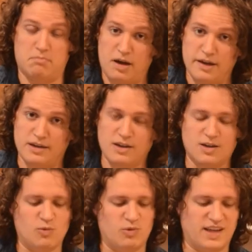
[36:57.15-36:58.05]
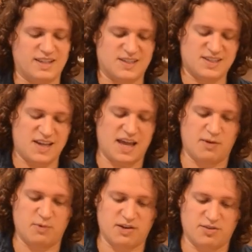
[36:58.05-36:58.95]
But with that
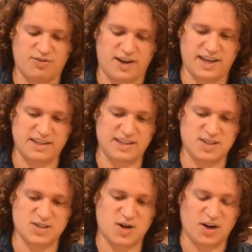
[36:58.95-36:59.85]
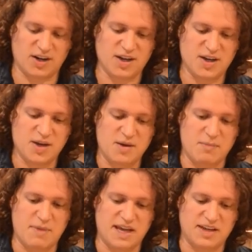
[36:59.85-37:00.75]
said, we can finally start
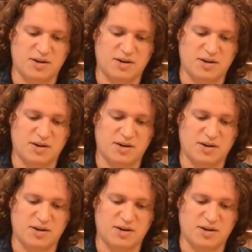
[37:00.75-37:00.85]
making